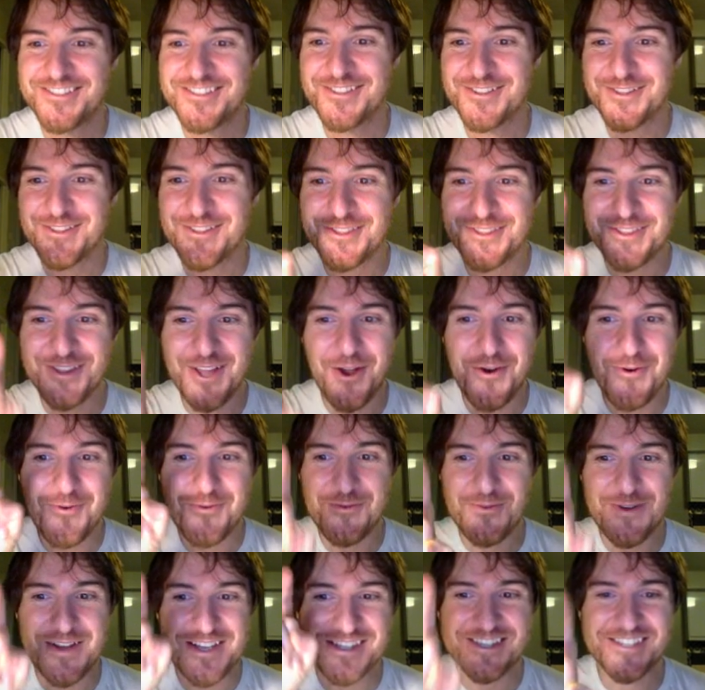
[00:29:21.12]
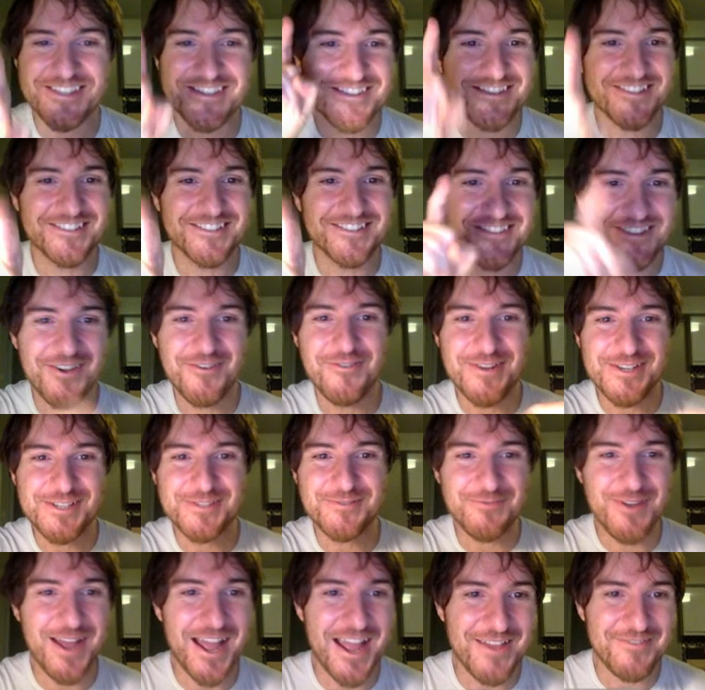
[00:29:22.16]
lowest
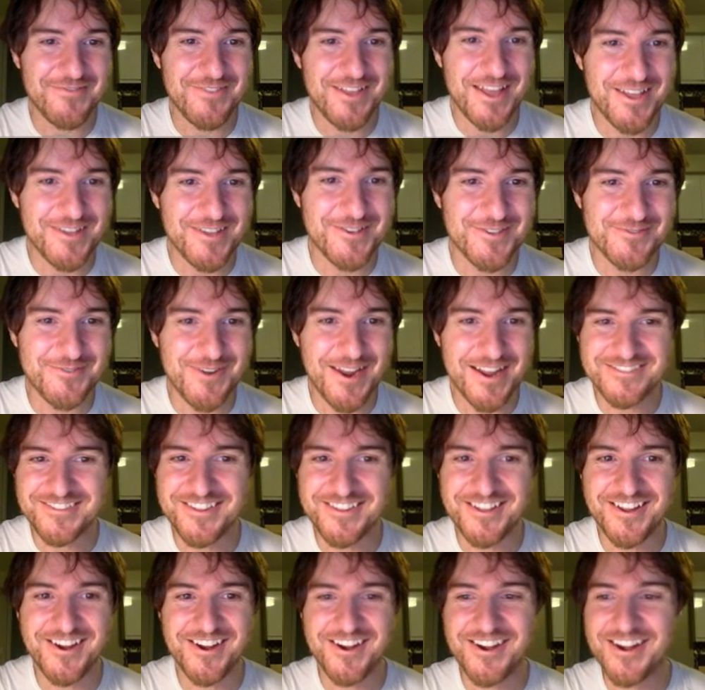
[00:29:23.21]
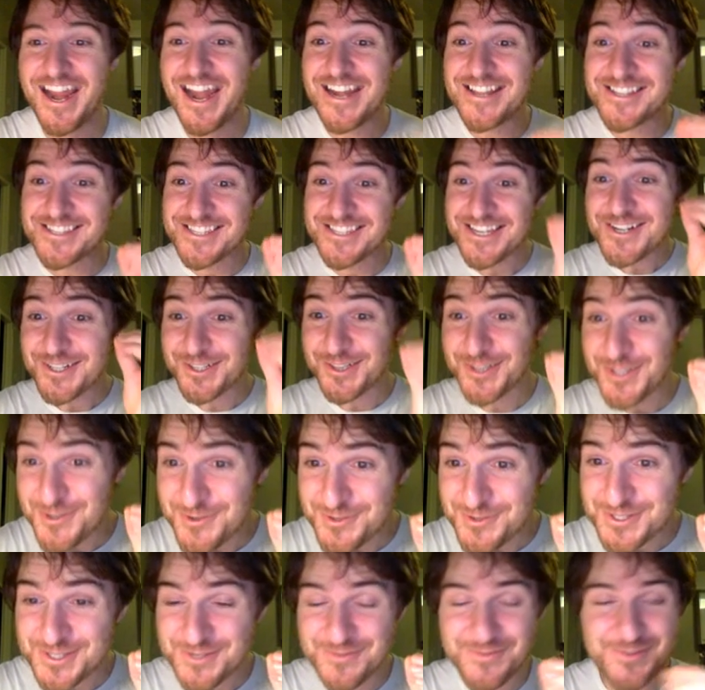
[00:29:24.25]
y values right there. And it's
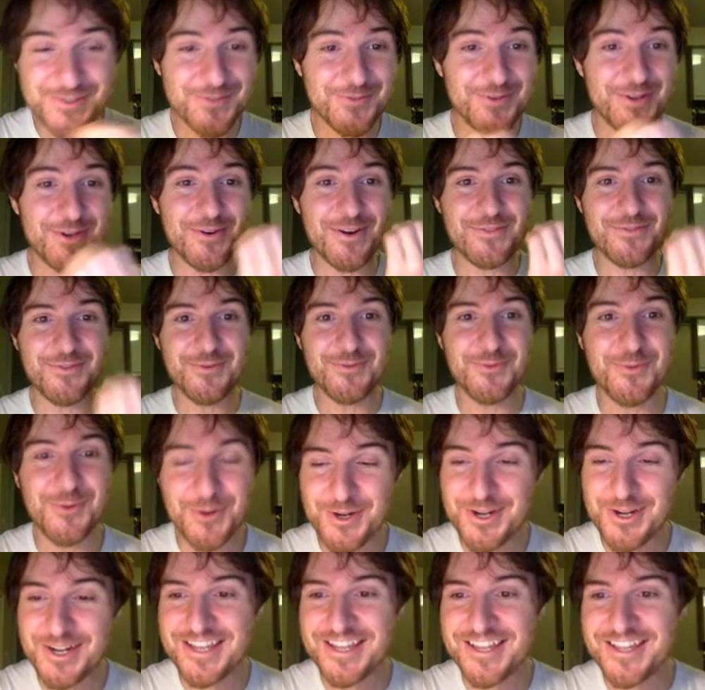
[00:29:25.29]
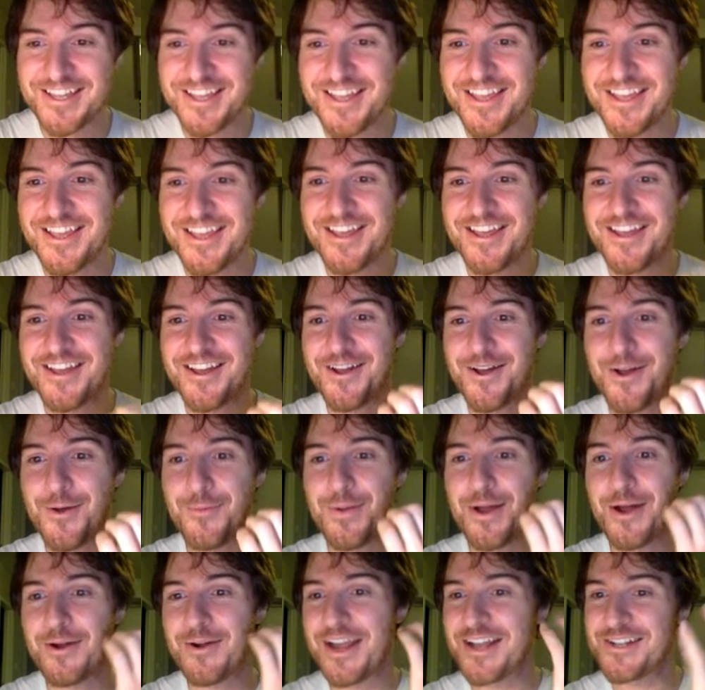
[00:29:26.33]
inclusive, so we don't have to worry
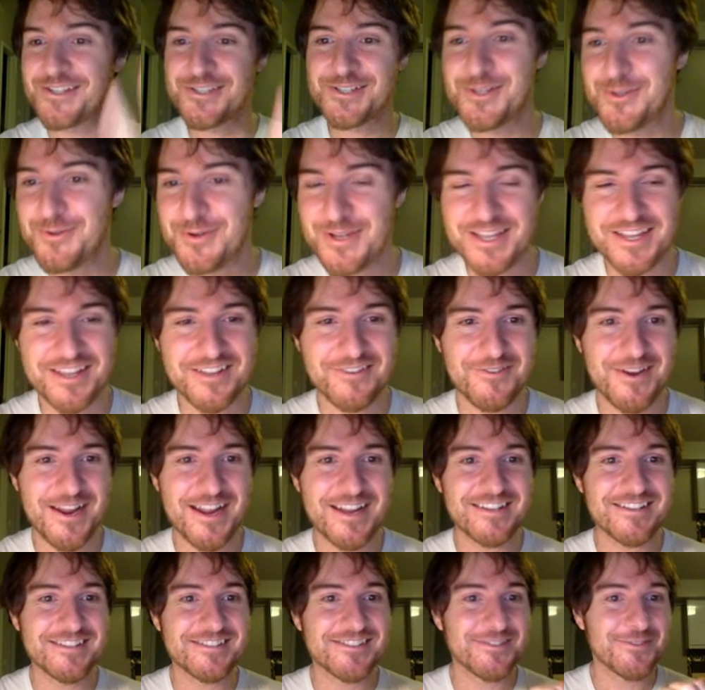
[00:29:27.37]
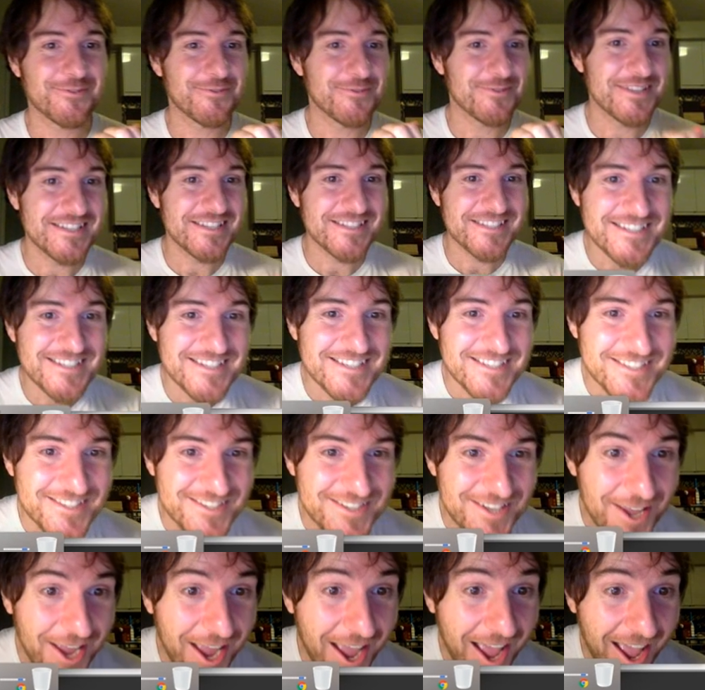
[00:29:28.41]
about excluding it, right? So this
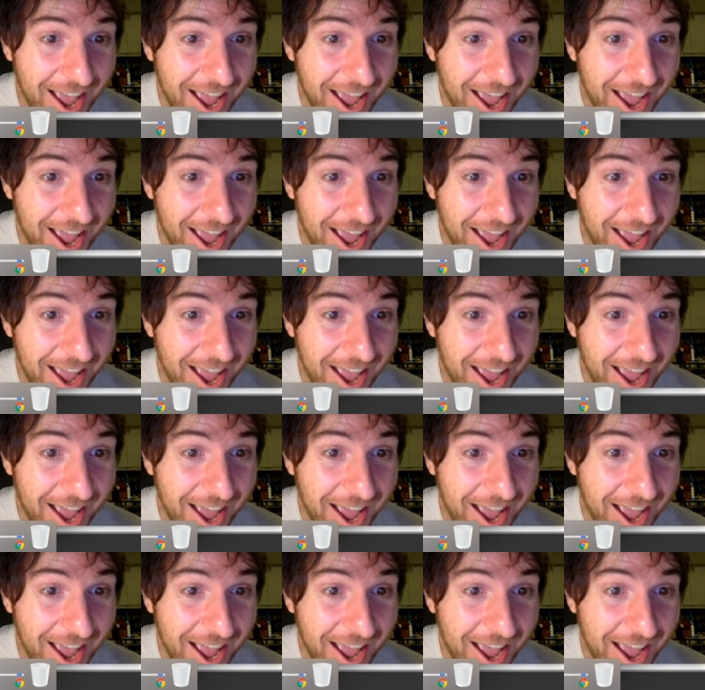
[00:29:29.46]
is